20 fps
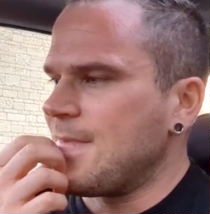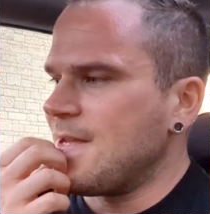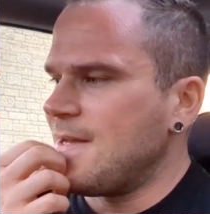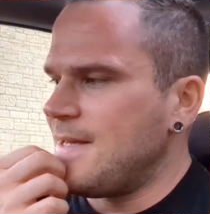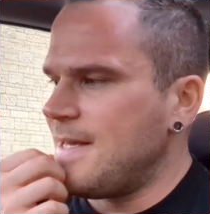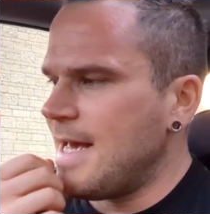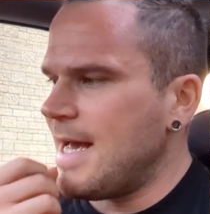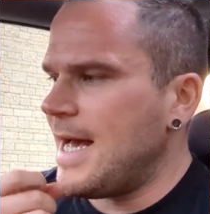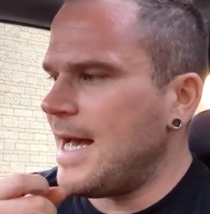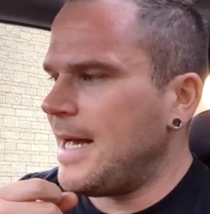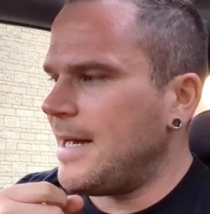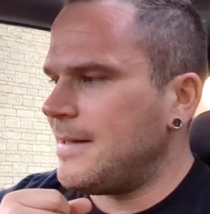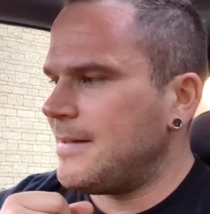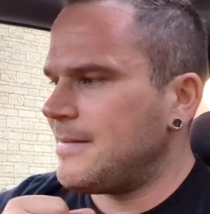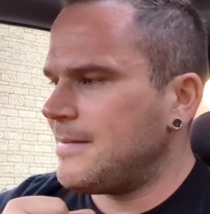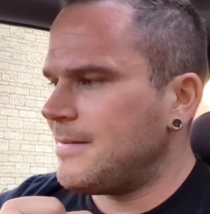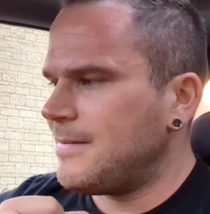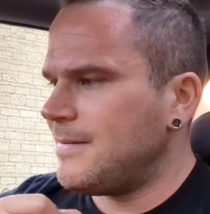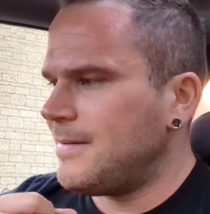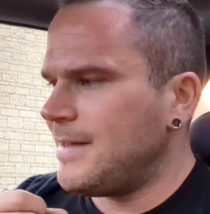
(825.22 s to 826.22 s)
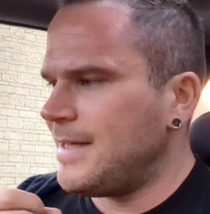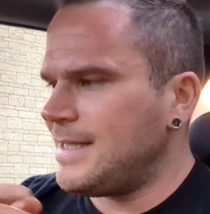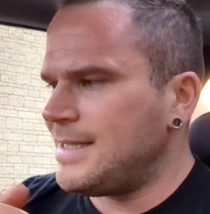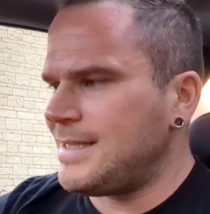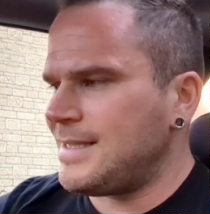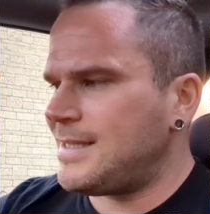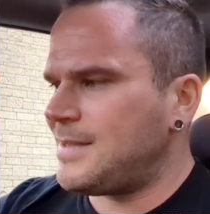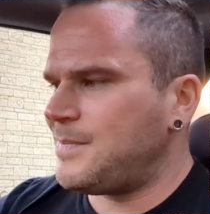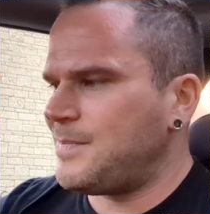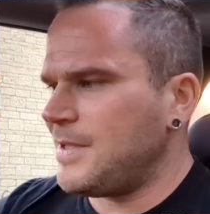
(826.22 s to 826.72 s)
Yeah.
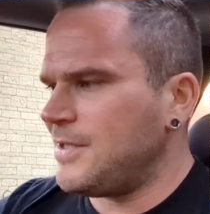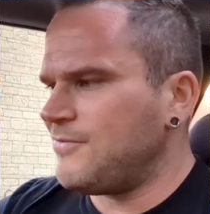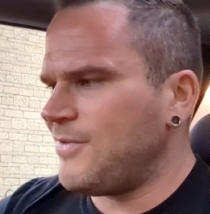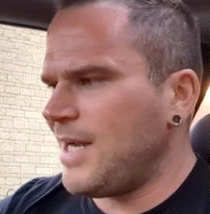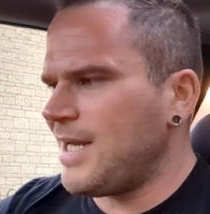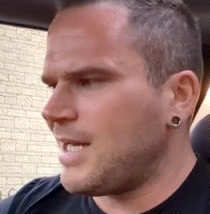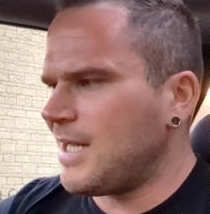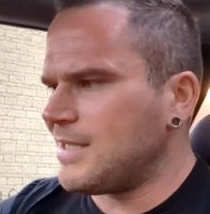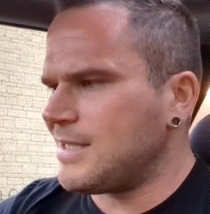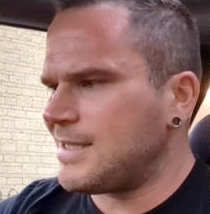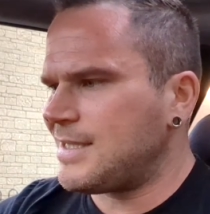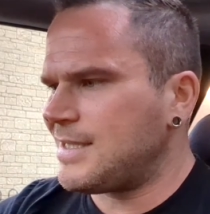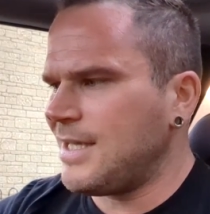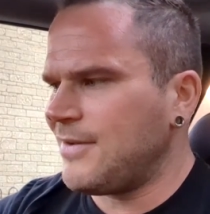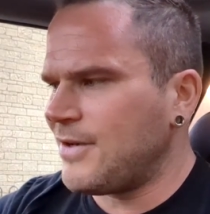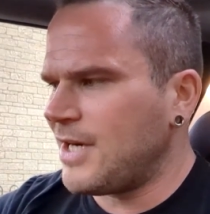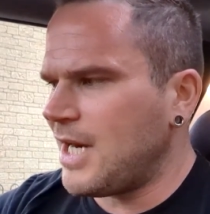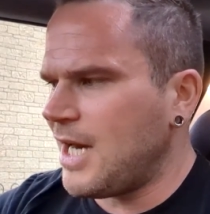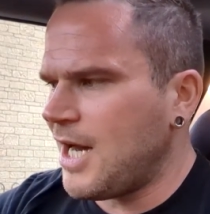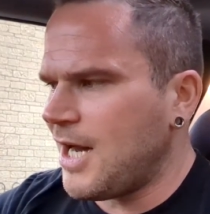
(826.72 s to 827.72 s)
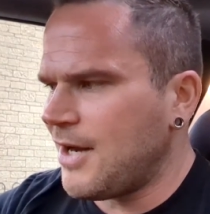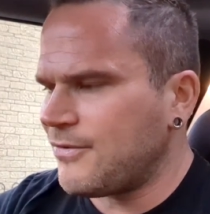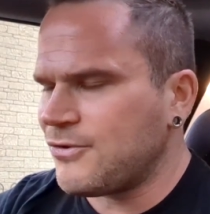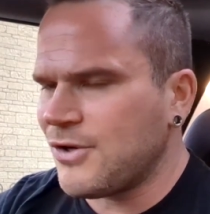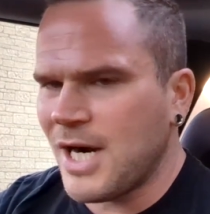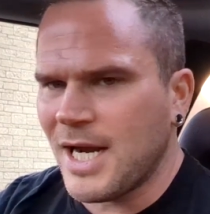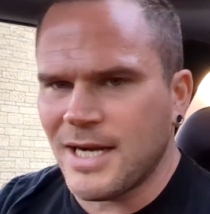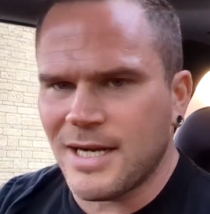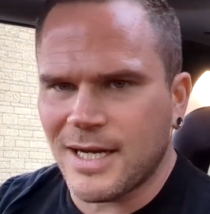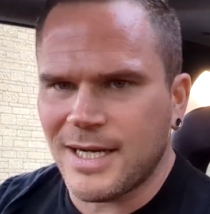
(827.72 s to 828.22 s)
It redlines at £7.5
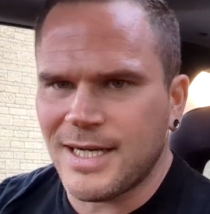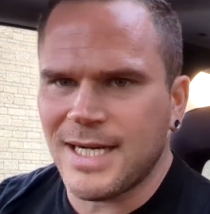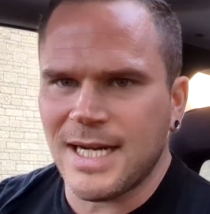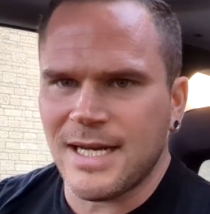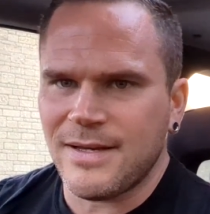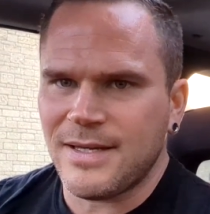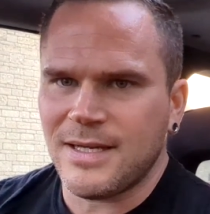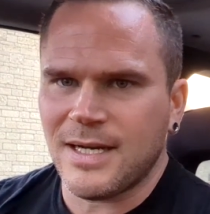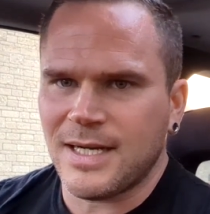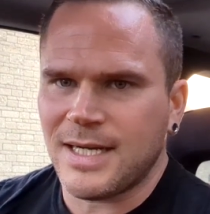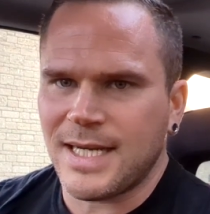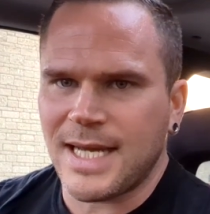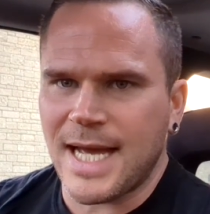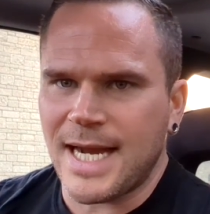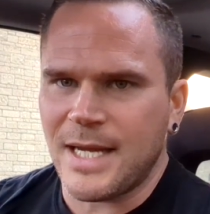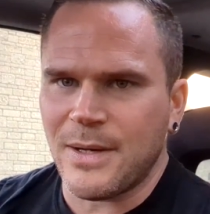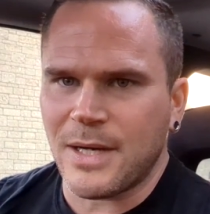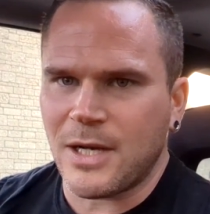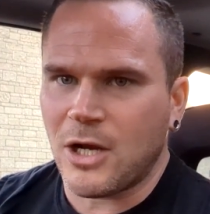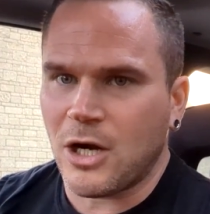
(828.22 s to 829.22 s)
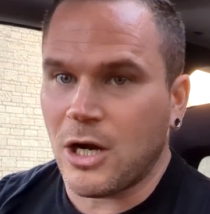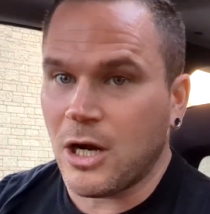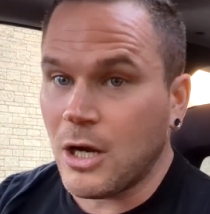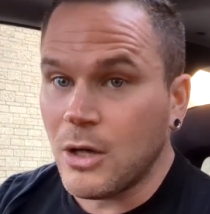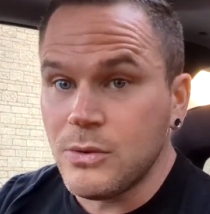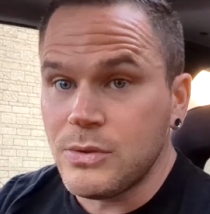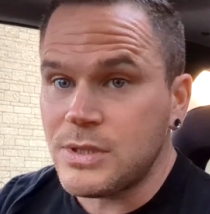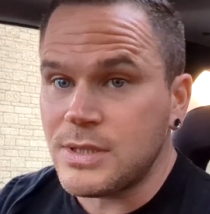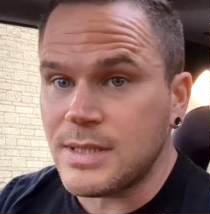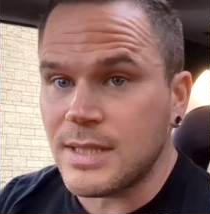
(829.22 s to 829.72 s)
grand. I didn't get anywhere
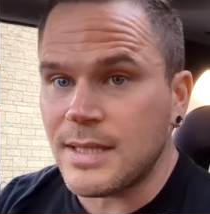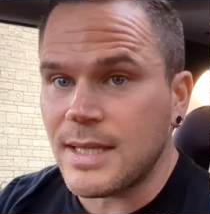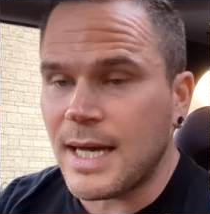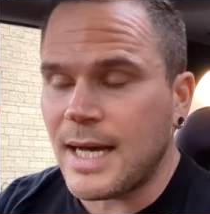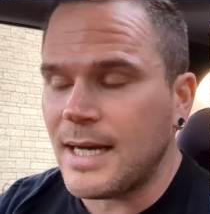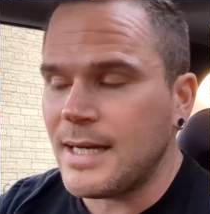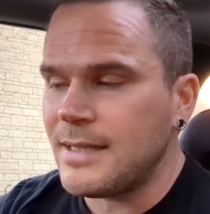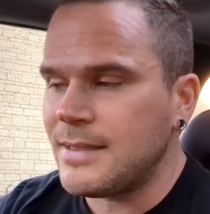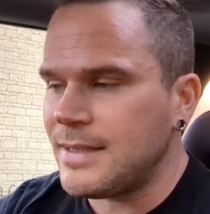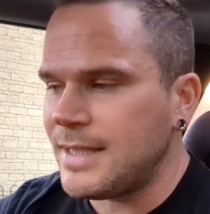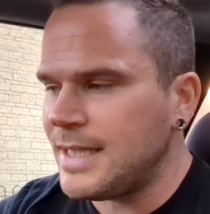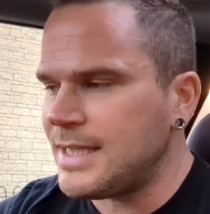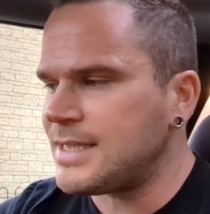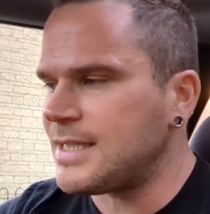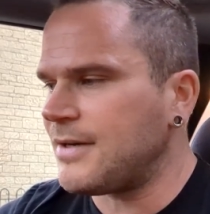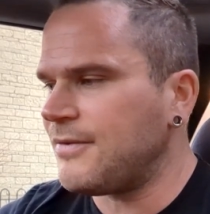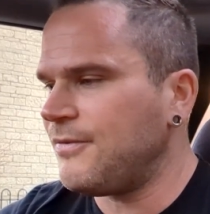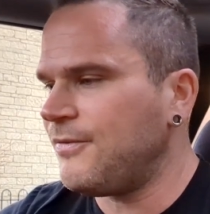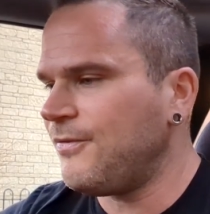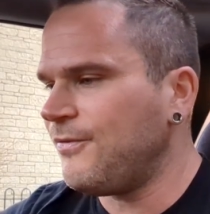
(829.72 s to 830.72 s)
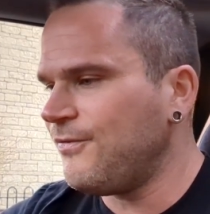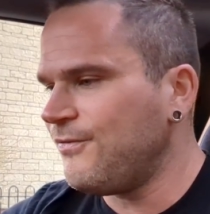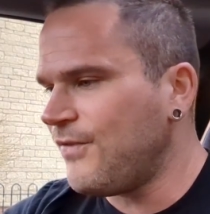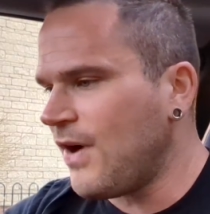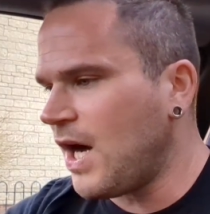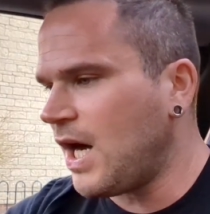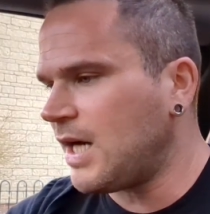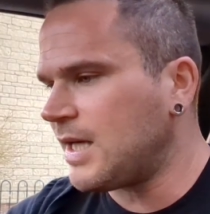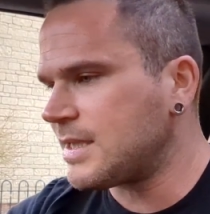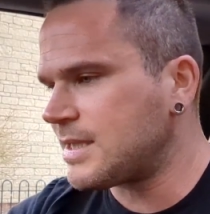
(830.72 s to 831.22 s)
close to that. It's a
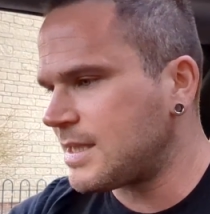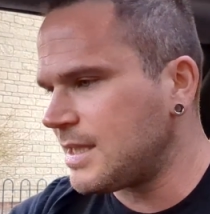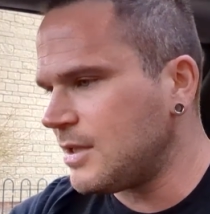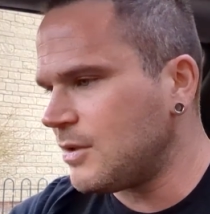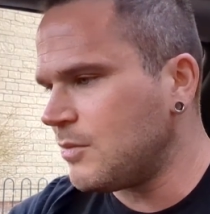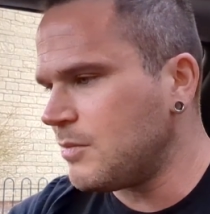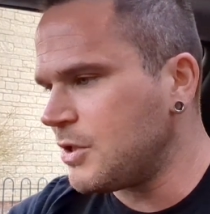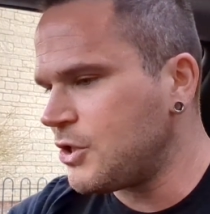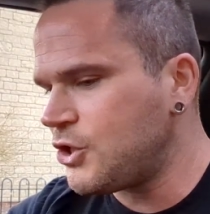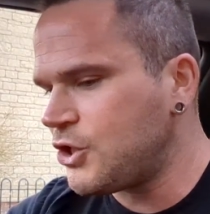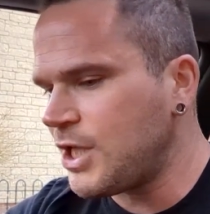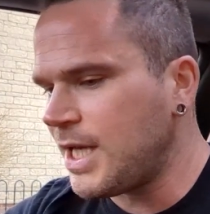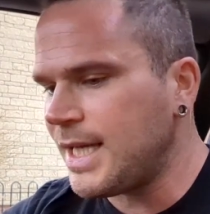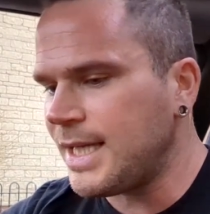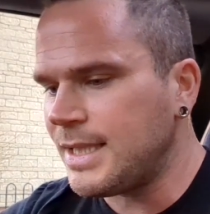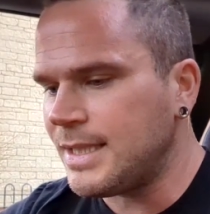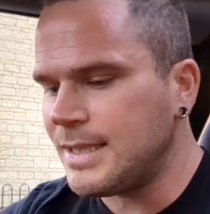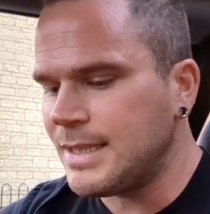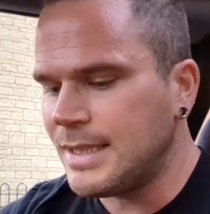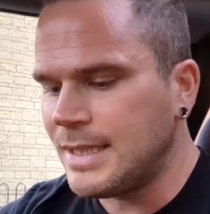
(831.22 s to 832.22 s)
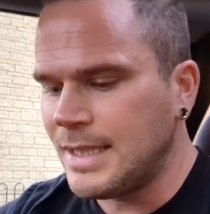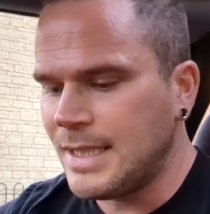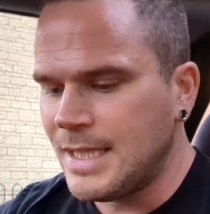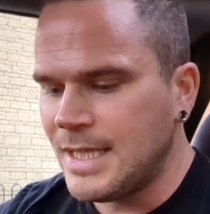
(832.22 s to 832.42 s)
fast little machine.